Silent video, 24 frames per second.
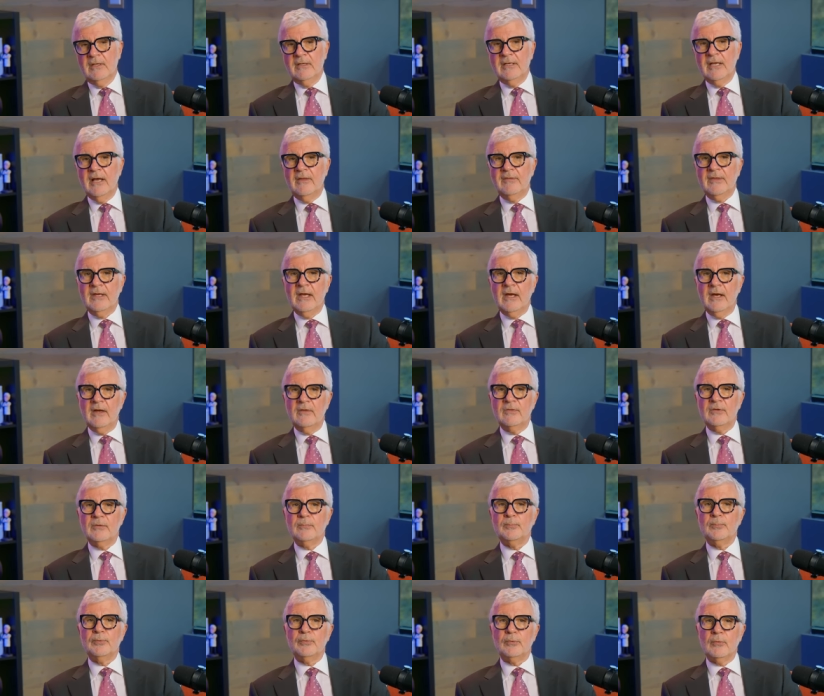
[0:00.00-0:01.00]
Now, the
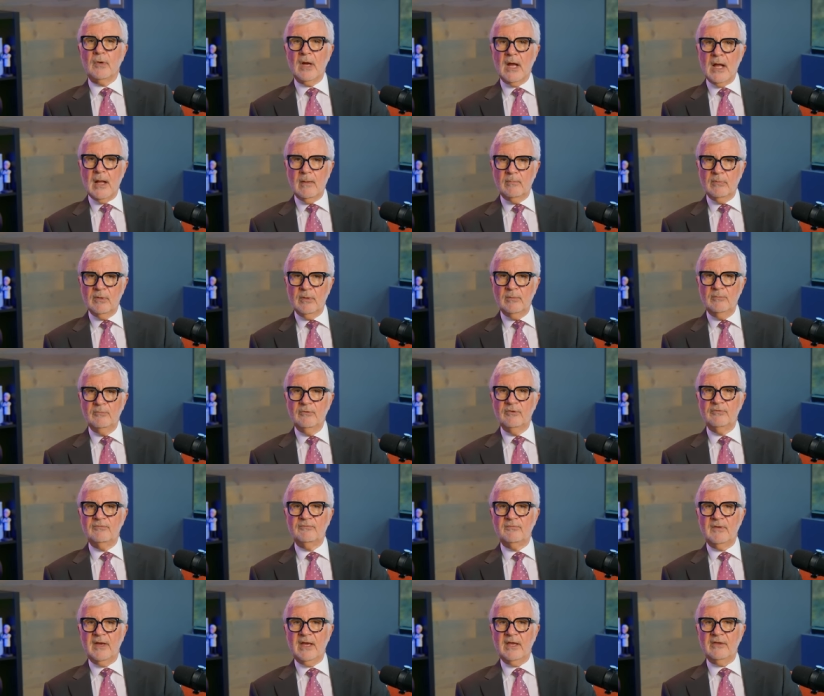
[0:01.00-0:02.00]
other problem
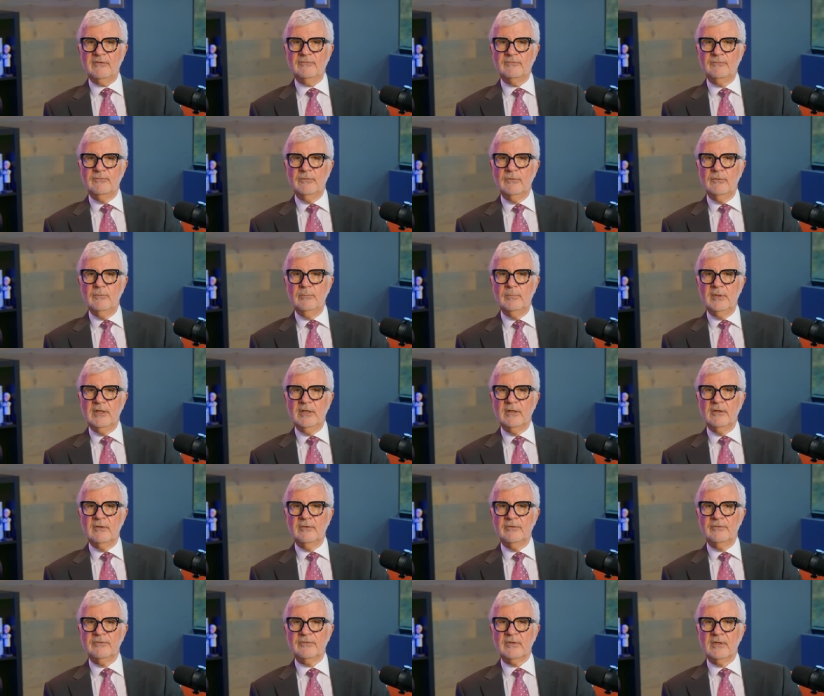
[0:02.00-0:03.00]
with fast food
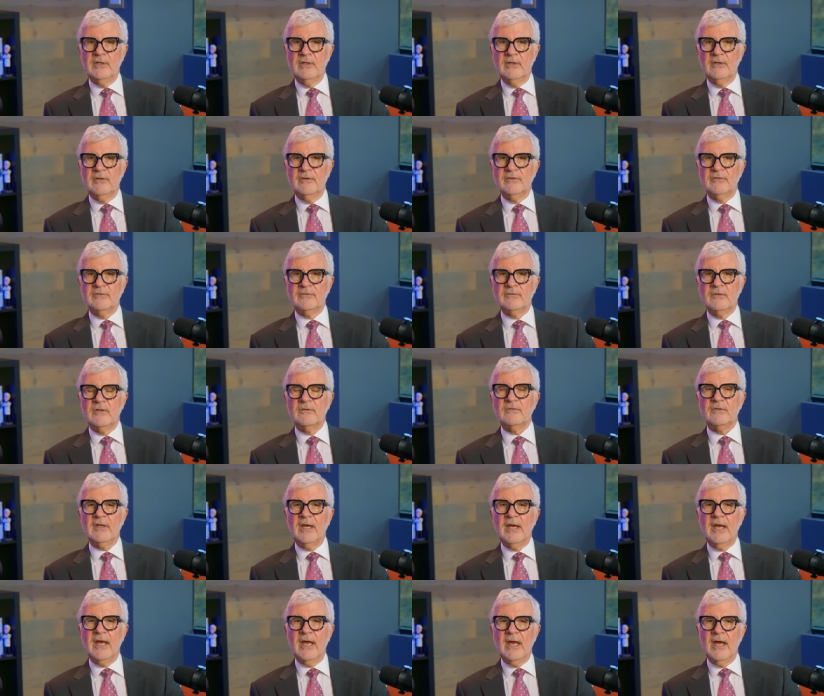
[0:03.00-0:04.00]
meals is that
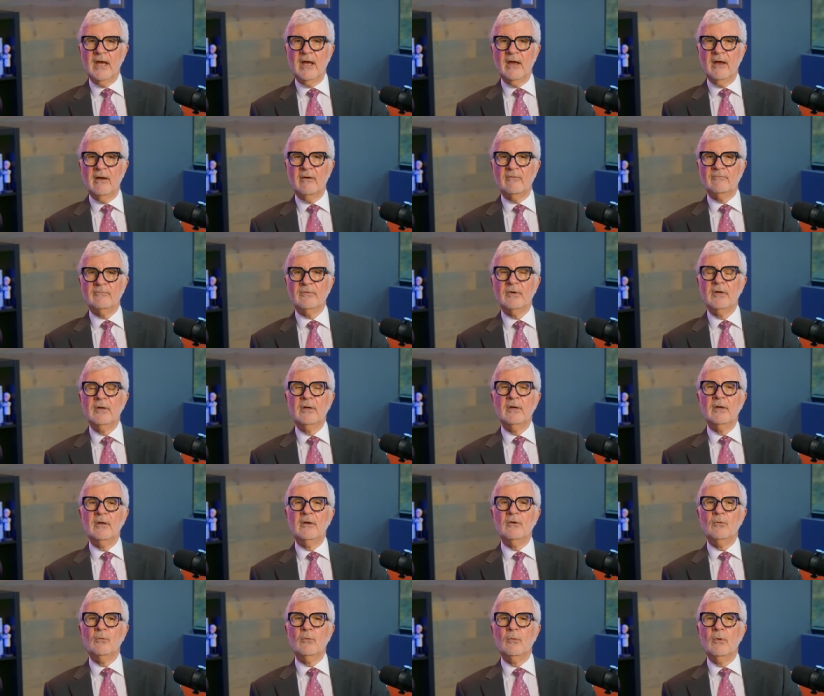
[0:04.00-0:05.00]
they have
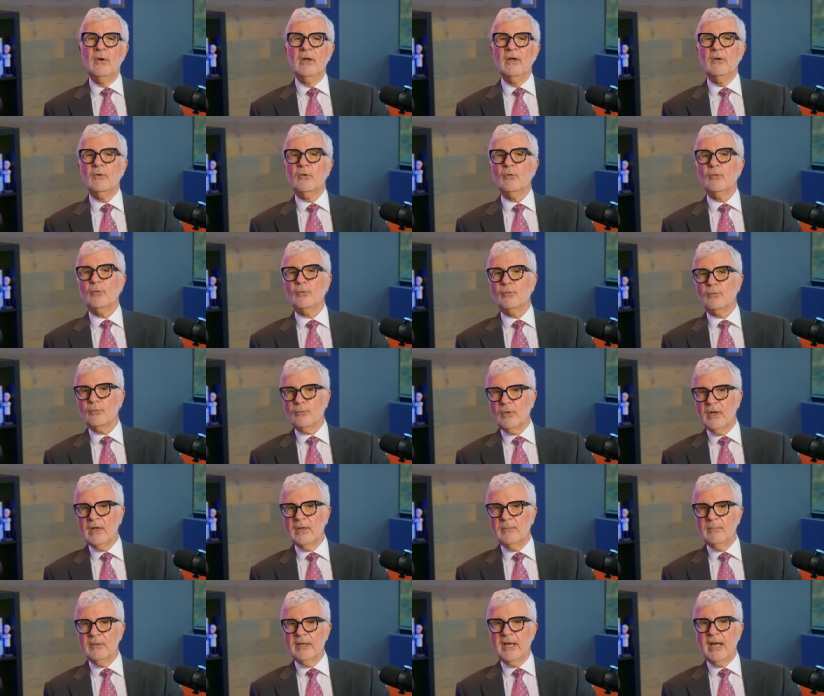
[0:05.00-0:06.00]

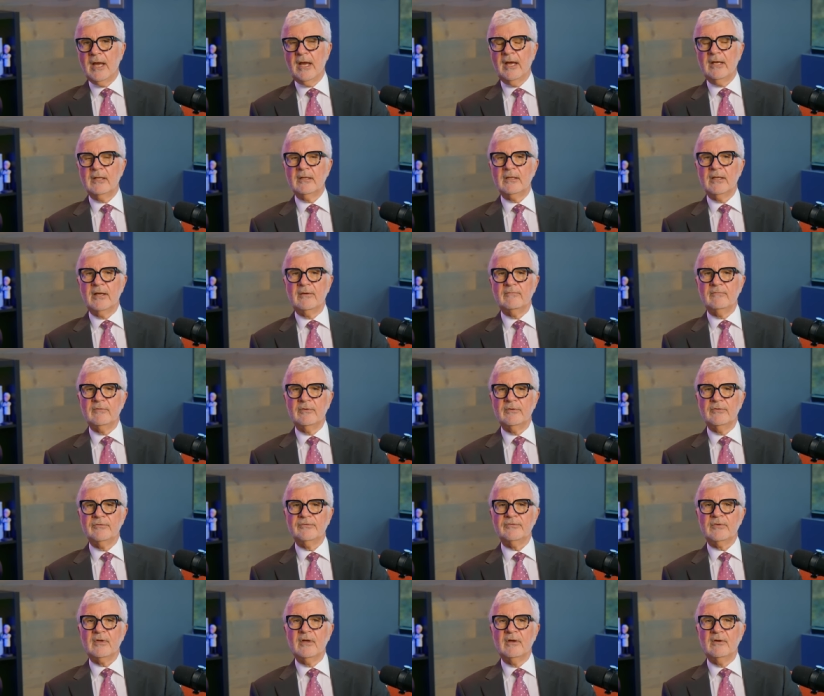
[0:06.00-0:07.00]
incredibly high
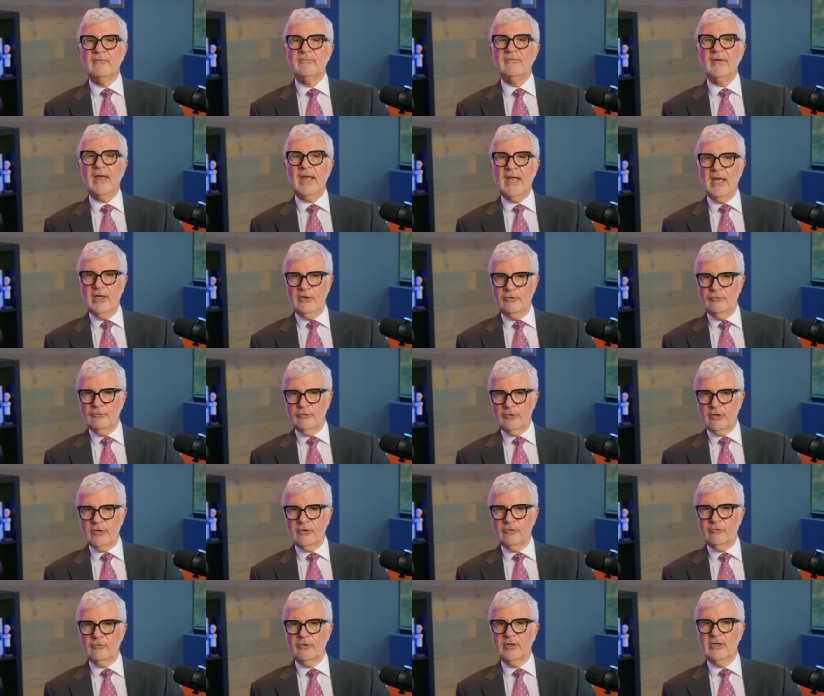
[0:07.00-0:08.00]
levels of
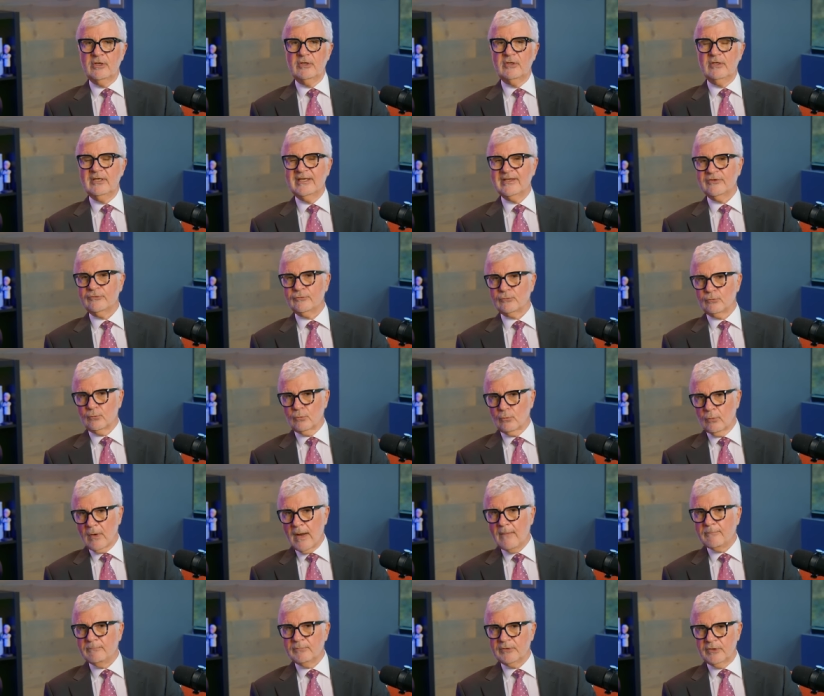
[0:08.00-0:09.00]
endocrine
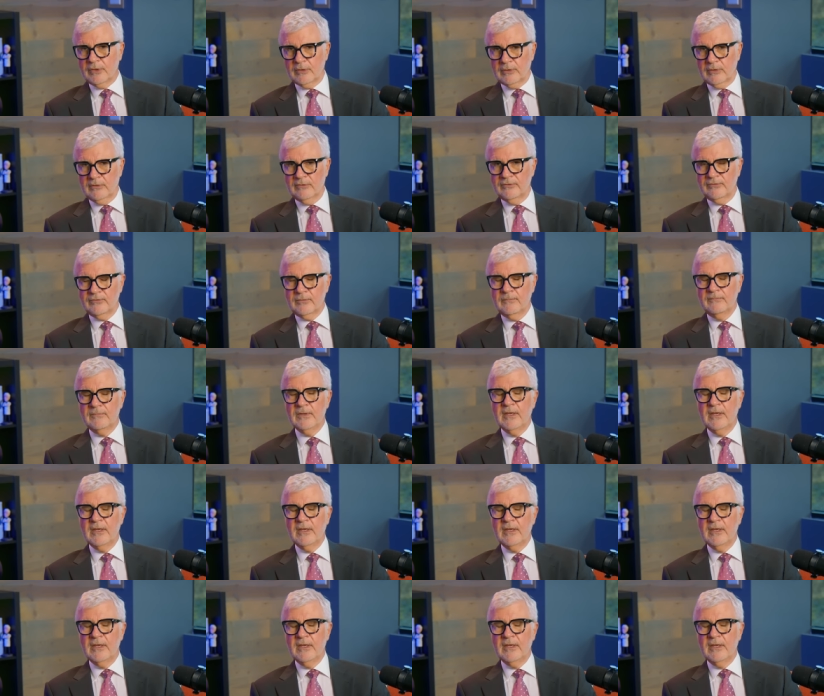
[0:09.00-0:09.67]
disruptors